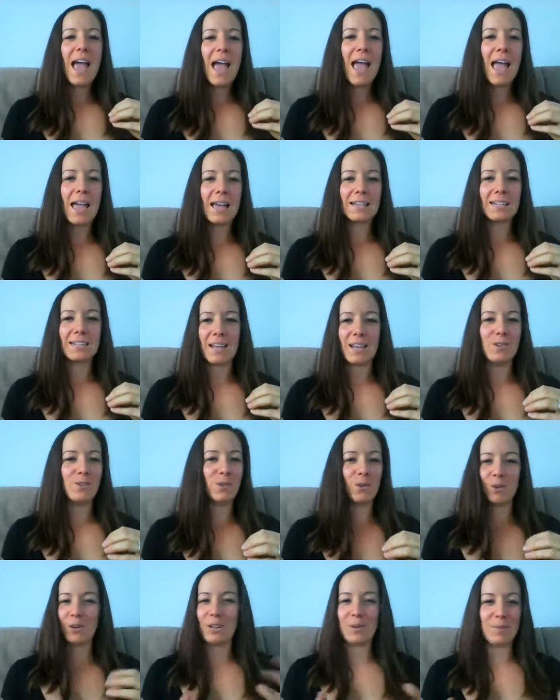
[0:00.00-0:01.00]
and I knew
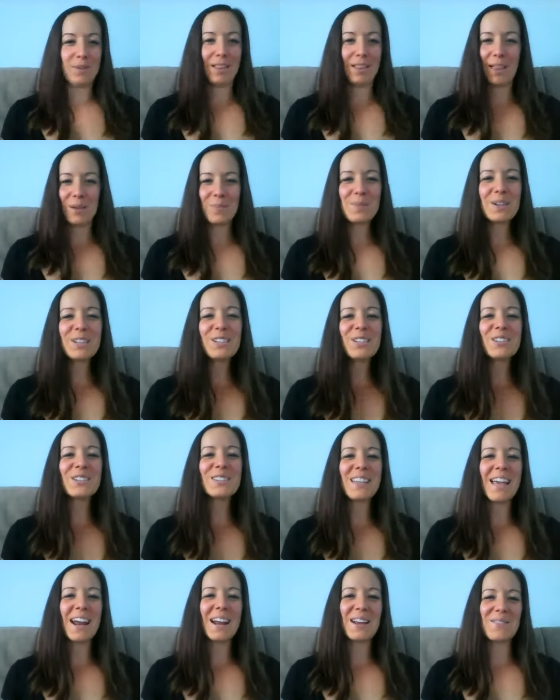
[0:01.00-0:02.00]
there were going to be a lot of
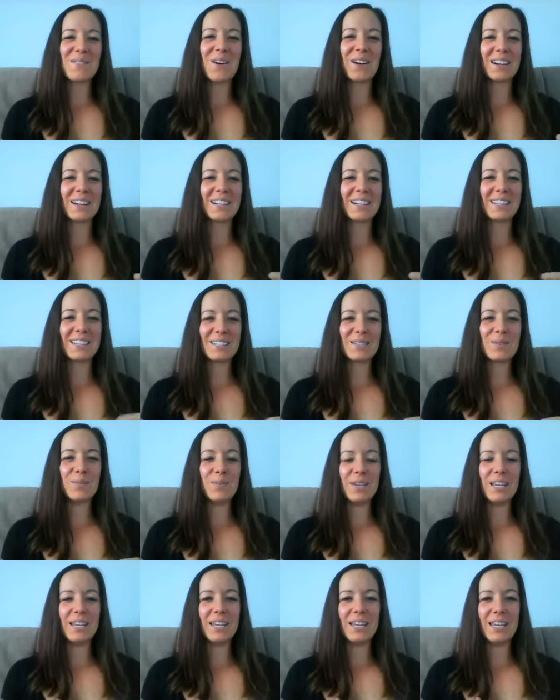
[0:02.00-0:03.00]
pictures and I wanted to
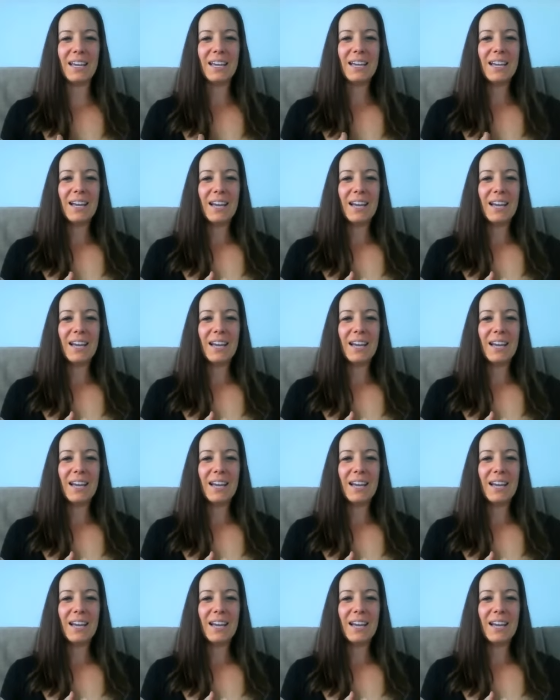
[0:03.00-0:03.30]
be